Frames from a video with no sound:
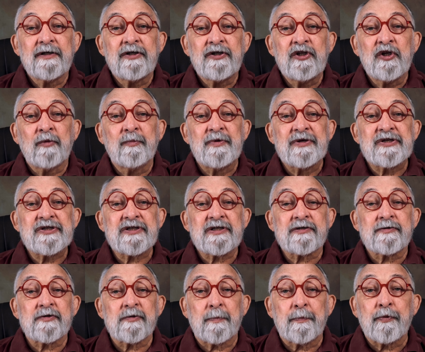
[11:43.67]
You'll be
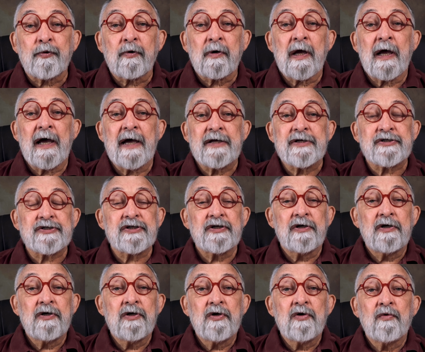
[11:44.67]
surprised
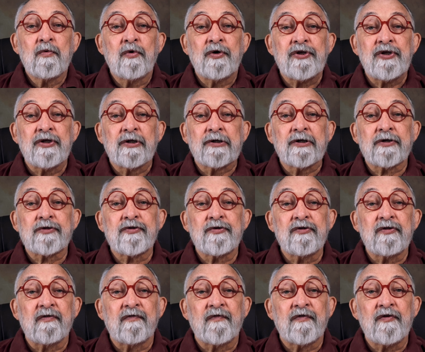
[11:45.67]
when you look through
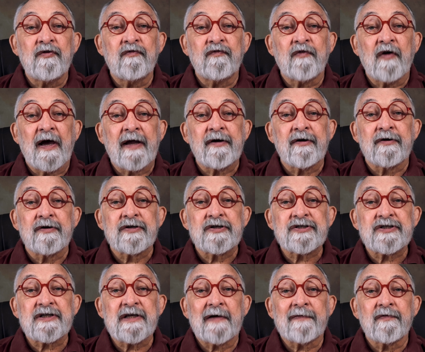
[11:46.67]
the viewfinder and
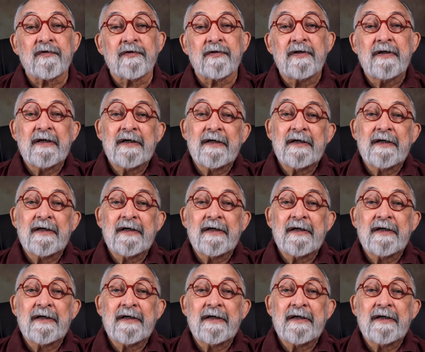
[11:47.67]
discover,